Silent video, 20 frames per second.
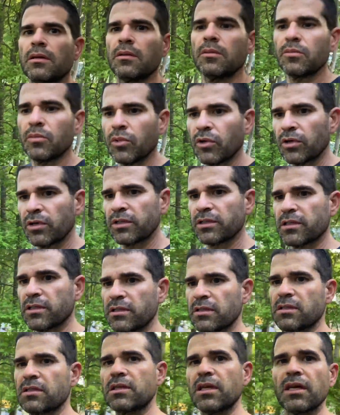
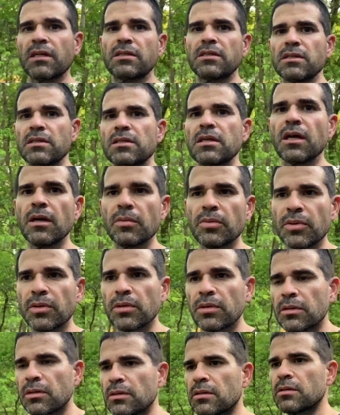Boys' tent is up.
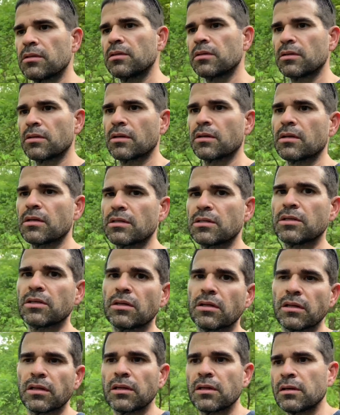They're gonna chill
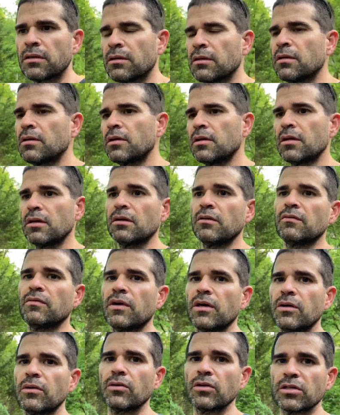there.
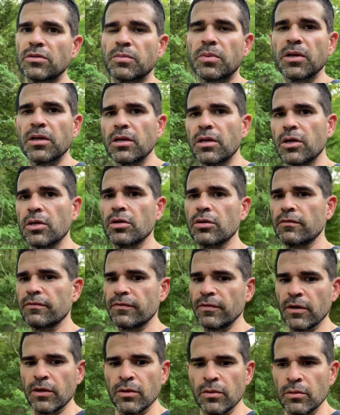Viola's playing on her
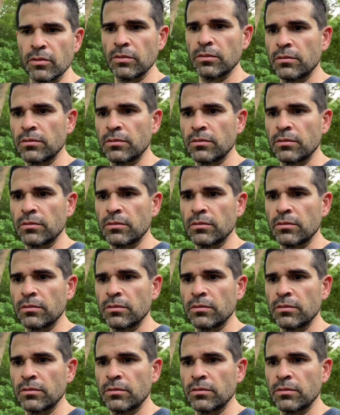phone.